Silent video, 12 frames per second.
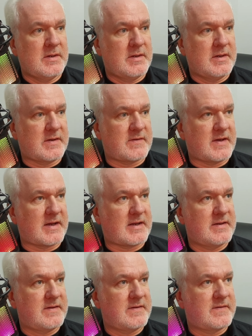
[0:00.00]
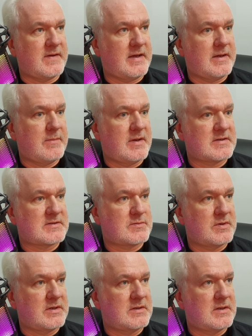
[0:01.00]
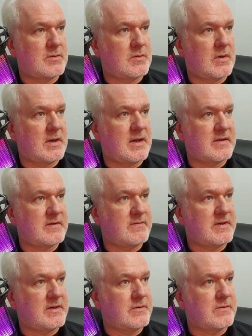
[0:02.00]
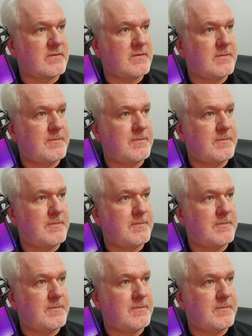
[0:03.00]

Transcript: Exactly the same as with all other videos.